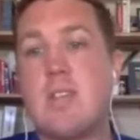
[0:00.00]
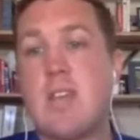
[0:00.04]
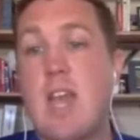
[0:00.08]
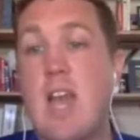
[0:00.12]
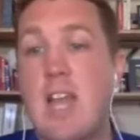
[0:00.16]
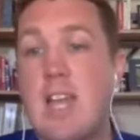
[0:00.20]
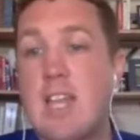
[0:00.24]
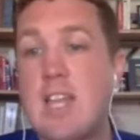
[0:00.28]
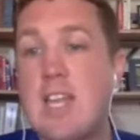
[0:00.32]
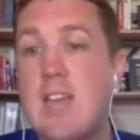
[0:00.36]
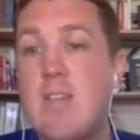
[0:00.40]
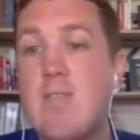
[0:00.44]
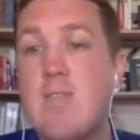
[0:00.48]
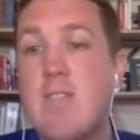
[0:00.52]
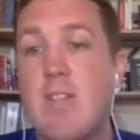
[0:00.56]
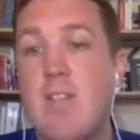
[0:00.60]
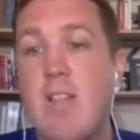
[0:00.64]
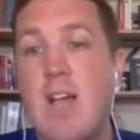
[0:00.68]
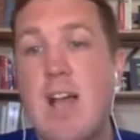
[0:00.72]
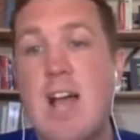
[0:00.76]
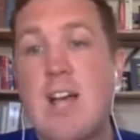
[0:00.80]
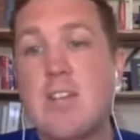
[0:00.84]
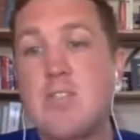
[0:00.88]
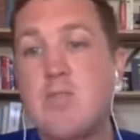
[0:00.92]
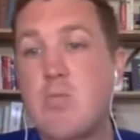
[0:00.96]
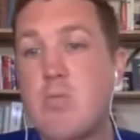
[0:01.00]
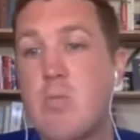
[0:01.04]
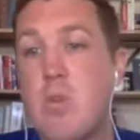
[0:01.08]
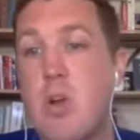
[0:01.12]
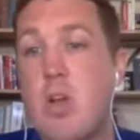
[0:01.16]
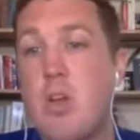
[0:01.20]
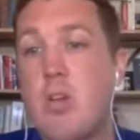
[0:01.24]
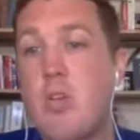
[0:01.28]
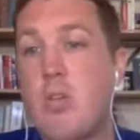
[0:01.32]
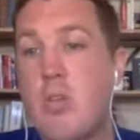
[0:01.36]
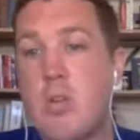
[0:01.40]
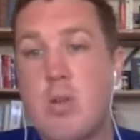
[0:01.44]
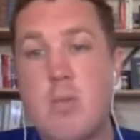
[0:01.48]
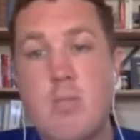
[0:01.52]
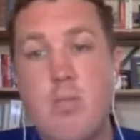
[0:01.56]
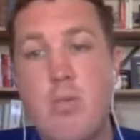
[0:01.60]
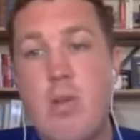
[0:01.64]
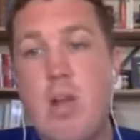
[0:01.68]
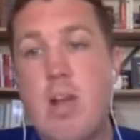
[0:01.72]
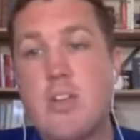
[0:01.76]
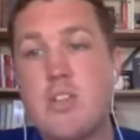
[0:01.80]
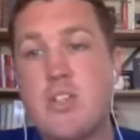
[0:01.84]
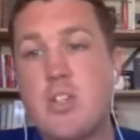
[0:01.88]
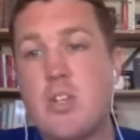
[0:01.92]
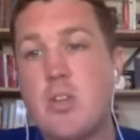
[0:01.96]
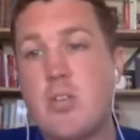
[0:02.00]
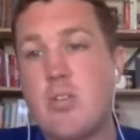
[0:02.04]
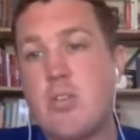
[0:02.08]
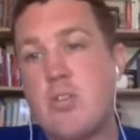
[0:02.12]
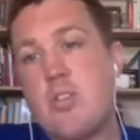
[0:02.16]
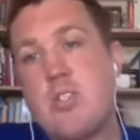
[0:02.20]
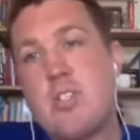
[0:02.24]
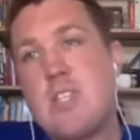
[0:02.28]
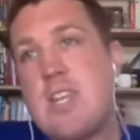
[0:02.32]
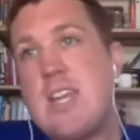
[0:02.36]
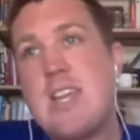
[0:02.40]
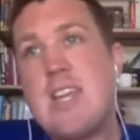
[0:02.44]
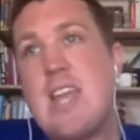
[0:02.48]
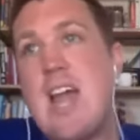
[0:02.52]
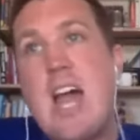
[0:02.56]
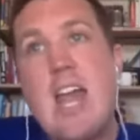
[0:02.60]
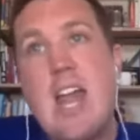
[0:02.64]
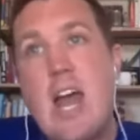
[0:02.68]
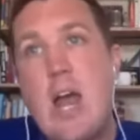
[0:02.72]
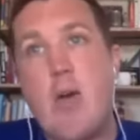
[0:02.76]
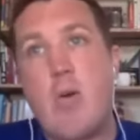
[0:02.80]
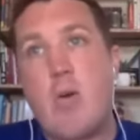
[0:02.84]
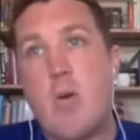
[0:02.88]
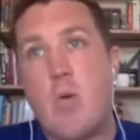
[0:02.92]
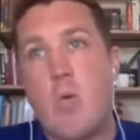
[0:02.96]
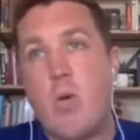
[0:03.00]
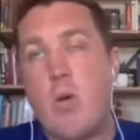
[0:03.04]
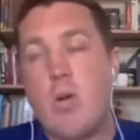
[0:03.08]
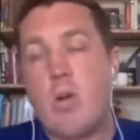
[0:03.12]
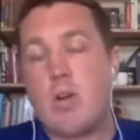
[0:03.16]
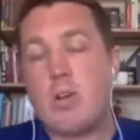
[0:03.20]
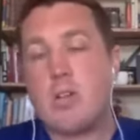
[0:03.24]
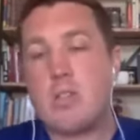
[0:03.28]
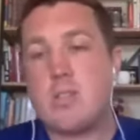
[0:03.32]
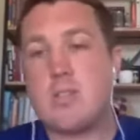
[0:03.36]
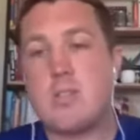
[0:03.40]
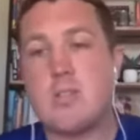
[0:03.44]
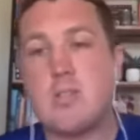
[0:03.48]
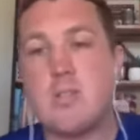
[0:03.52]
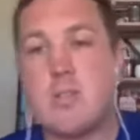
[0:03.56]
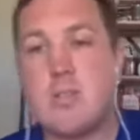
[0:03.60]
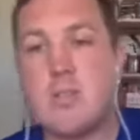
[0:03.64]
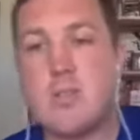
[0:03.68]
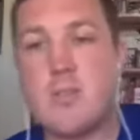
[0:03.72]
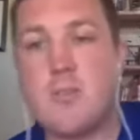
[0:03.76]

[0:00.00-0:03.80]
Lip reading: kind of give the last run or impression, or is that not how it works?